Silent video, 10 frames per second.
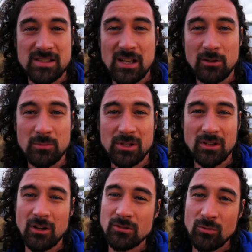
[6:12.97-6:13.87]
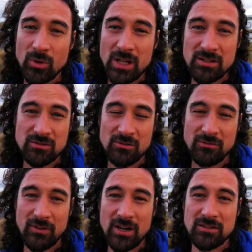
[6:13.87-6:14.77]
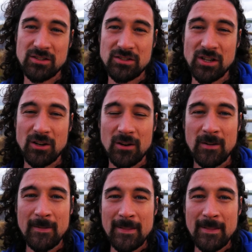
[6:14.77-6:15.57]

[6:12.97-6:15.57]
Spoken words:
helped me along the way so far this year.